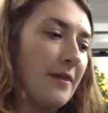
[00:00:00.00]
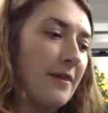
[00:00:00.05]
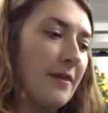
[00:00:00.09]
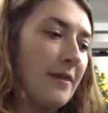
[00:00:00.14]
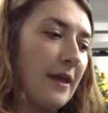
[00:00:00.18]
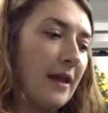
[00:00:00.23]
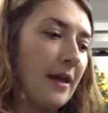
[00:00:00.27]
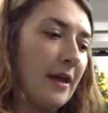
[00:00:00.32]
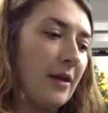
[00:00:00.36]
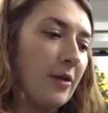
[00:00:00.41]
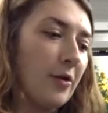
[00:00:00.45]

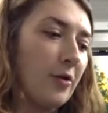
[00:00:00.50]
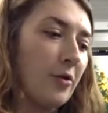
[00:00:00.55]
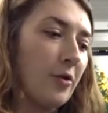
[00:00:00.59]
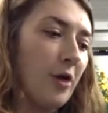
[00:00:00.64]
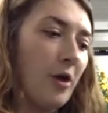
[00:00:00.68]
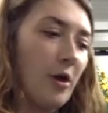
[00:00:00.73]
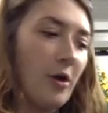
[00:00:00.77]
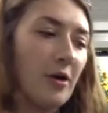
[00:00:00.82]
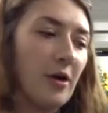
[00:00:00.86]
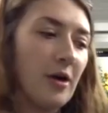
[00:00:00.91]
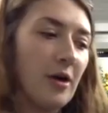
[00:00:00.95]
There
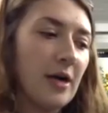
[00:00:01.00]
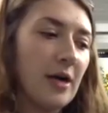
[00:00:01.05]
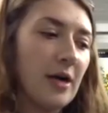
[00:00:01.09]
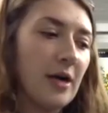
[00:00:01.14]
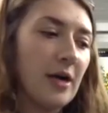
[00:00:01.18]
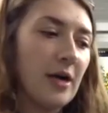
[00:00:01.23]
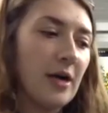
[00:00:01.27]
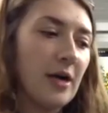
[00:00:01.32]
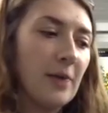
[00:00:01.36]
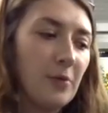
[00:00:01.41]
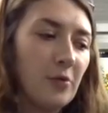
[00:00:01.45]
are a
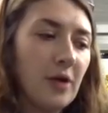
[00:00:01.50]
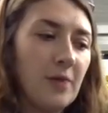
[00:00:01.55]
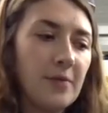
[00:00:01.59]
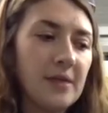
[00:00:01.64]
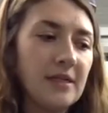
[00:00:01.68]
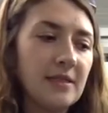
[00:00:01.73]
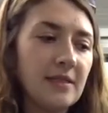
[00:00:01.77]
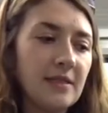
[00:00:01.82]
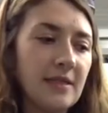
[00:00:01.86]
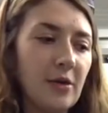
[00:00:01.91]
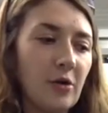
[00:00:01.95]
couple
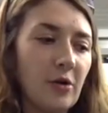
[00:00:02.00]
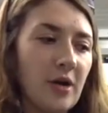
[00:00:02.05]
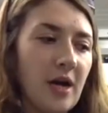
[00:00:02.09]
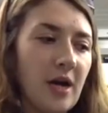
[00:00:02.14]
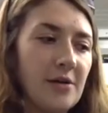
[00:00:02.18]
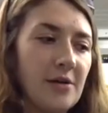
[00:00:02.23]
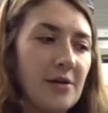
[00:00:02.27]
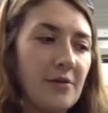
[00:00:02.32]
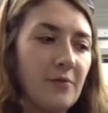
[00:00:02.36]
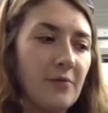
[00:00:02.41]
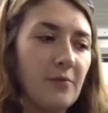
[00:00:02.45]
companies that
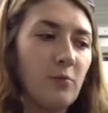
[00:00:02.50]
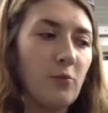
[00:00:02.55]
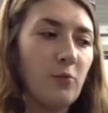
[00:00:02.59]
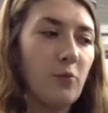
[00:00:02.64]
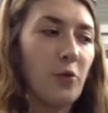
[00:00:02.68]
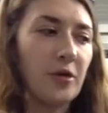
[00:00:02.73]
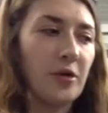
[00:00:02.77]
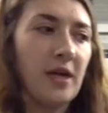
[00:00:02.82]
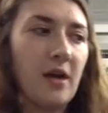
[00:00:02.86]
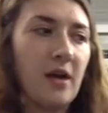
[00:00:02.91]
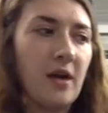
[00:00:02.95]
are kind of
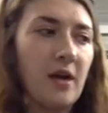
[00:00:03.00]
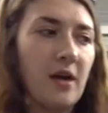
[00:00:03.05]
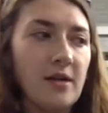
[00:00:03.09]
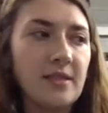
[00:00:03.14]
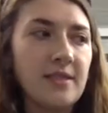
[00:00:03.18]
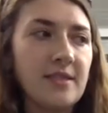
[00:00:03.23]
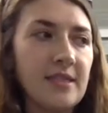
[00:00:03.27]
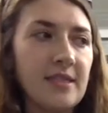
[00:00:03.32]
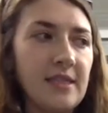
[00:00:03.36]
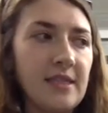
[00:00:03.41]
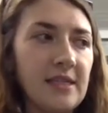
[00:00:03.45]
working
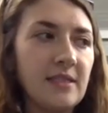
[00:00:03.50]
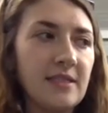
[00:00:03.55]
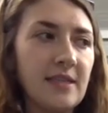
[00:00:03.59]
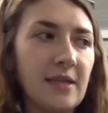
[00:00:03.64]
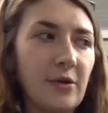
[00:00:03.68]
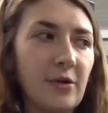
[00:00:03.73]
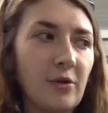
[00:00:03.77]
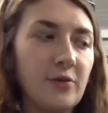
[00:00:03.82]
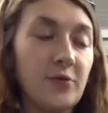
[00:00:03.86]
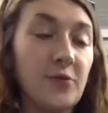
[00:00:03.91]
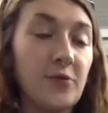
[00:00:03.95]
on seeds
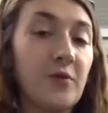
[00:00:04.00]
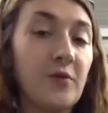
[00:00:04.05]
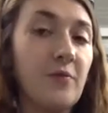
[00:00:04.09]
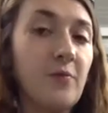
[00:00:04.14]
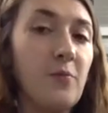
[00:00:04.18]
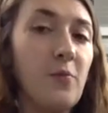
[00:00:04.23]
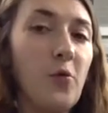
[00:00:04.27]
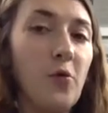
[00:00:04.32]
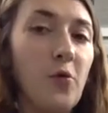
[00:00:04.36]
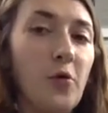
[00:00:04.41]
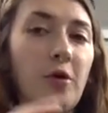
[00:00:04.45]
that are sort of
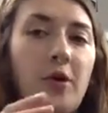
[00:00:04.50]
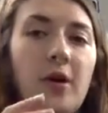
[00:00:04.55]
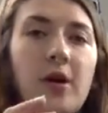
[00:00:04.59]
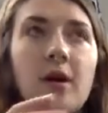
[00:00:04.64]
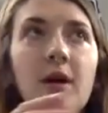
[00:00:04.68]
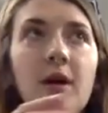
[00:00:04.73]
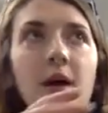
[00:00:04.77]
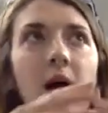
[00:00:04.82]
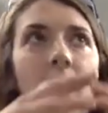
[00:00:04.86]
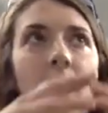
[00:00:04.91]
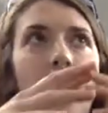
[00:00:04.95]
more
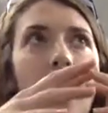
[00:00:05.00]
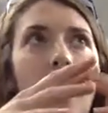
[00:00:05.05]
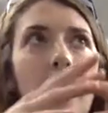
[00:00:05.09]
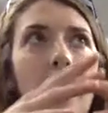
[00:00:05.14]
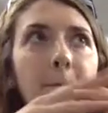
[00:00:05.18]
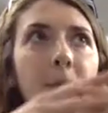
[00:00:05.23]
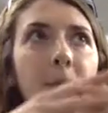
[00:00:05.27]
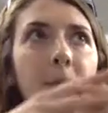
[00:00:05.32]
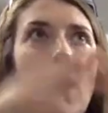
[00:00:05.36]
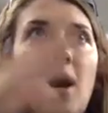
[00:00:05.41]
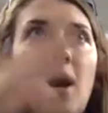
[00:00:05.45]

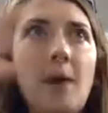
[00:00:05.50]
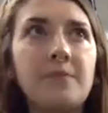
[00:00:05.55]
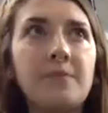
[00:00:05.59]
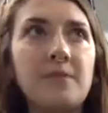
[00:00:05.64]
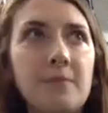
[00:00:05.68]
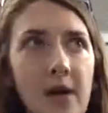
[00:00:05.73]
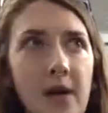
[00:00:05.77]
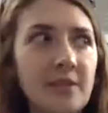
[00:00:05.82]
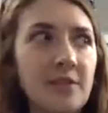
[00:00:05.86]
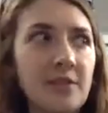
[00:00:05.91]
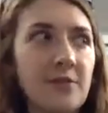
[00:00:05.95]

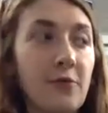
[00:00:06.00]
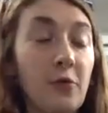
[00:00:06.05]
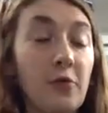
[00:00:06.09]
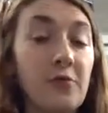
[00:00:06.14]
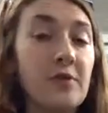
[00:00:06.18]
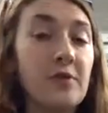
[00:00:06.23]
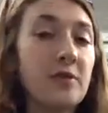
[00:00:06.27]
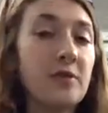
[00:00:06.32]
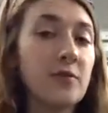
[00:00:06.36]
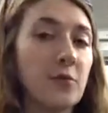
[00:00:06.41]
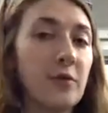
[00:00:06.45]
optimized for
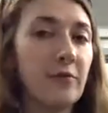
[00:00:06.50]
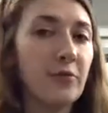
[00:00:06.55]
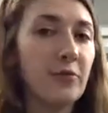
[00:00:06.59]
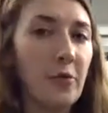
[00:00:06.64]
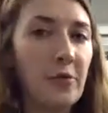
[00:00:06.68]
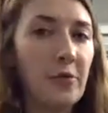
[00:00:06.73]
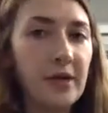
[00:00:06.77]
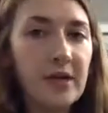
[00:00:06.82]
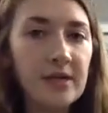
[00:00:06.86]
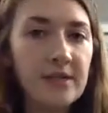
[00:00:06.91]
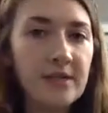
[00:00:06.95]
this sort of
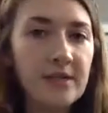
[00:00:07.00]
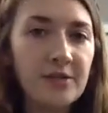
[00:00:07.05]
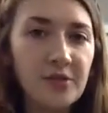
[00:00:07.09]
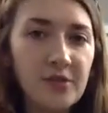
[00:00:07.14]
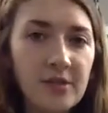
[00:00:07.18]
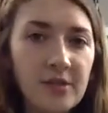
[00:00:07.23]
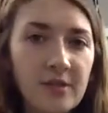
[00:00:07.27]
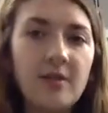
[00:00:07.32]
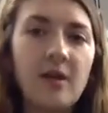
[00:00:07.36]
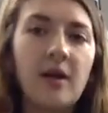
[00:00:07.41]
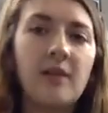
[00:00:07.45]
growing
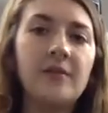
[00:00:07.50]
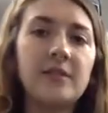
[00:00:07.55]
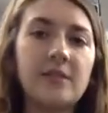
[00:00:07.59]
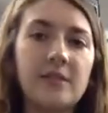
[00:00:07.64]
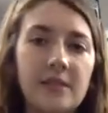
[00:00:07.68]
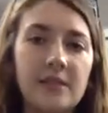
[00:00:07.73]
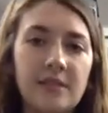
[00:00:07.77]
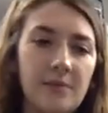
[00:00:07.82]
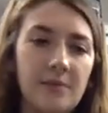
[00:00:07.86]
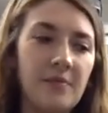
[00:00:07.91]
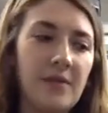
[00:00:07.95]
conditions.
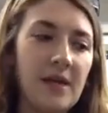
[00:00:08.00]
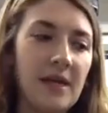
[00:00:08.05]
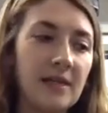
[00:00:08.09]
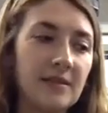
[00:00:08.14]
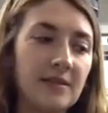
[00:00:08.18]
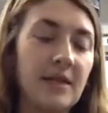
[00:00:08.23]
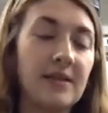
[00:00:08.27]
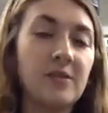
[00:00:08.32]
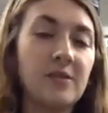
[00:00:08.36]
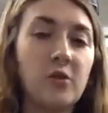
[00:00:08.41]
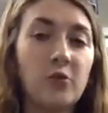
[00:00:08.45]
Obviously, some things
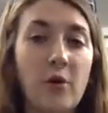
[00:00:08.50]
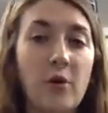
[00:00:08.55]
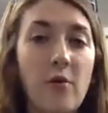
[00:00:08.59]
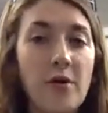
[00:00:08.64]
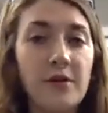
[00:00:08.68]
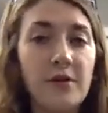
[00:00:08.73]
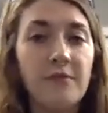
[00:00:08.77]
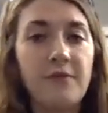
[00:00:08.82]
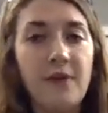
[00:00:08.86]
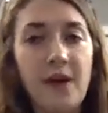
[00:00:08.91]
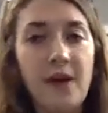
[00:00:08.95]
like to grow
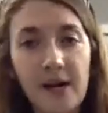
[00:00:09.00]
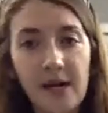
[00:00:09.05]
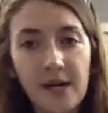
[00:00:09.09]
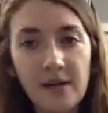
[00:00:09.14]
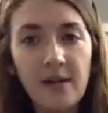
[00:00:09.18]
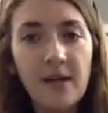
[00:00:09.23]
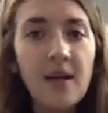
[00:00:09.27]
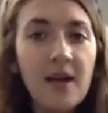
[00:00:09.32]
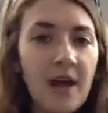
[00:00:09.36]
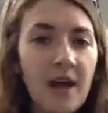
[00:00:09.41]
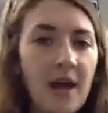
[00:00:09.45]
on a vine,
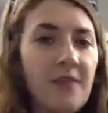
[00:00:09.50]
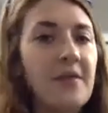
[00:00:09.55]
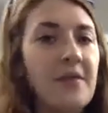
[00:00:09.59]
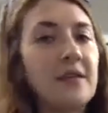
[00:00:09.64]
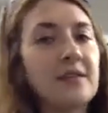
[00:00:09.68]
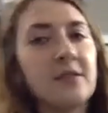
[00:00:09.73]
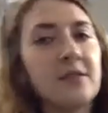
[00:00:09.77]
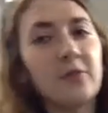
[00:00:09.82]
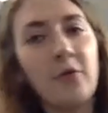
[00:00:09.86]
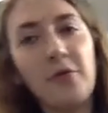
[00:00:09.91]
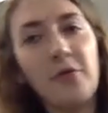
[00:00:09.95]
and things
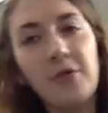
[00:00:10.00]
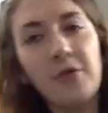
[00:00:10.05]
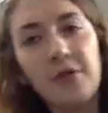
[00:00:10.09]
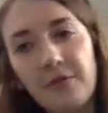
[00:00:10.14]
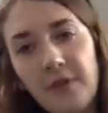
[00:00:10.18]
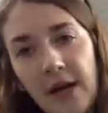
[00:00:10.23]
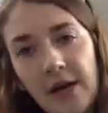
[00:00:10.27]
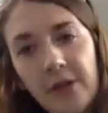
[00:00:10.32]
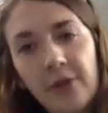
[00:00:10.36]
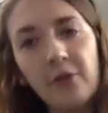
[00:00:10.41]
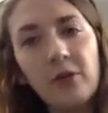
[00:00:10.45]
that grow on a
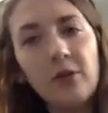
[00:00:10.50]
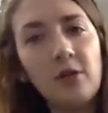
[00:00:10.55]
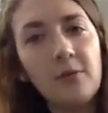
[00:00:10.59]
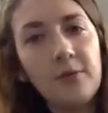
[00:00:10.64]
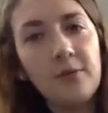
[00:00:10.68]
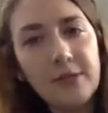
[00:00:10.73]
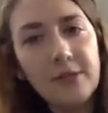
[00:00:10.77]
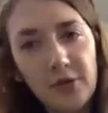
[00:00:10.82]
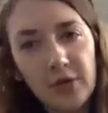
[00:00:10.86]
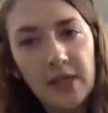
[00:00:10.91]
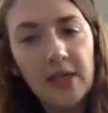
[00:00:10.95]
vine are a little
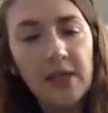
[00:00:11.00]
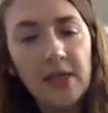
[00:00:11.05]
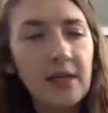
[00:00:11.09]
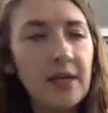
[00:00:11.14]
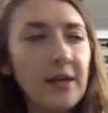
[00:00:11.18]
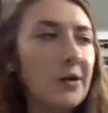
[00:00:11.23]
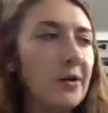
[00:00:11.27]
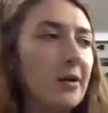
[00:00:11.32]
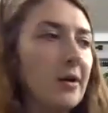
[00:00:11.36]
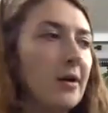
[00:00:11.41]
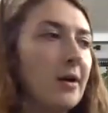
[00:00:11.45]
bit tricky in
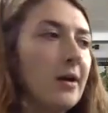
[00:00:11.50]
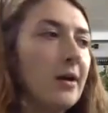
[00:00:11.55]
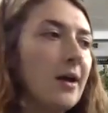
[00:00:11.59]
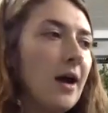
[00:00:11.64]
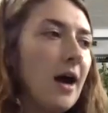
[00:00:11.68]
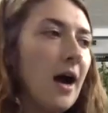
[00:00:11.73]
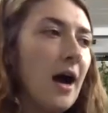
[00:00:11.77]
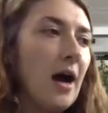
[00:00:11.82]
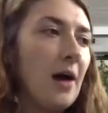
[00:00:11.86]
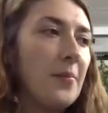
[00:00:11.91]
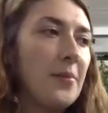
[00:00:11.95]
here.
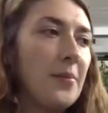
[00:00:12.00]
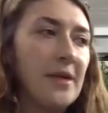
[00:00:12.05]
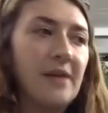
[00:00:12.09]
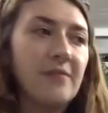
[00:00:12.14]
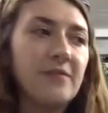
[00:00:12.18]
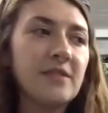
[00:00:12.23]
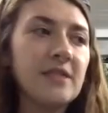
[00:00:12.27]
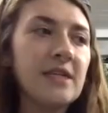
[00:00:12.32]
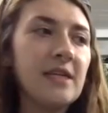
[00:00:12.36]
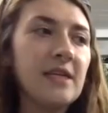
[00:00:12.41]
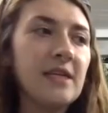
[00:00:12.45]
But I've
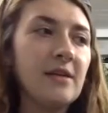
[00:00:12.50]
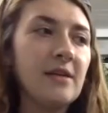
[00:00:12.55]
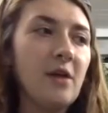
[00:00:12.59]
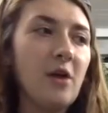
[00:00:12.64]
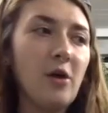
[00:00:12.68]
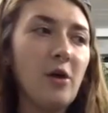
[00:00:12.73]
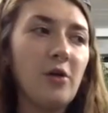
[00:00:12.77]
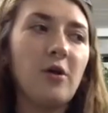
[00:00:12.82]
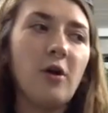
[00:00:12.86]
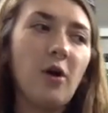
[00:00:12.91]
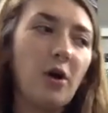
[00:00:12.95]
seen
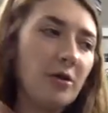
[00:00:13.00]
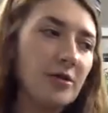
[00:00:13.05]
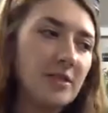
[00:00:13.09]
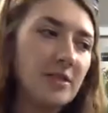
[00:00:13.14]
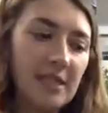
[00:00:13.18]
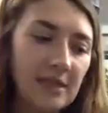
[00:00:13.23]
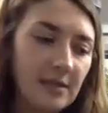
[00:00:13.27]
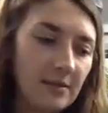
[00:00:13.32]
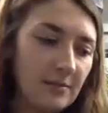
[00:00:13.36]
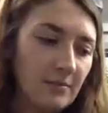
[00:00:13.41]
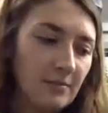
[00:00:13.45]
our
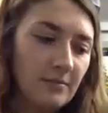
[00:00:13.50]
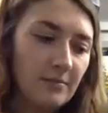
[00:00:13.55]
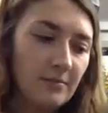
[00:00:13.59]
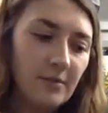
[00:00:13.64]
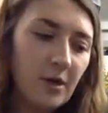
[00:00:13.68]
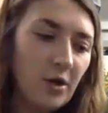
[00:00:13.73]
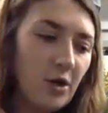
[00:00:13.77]
team,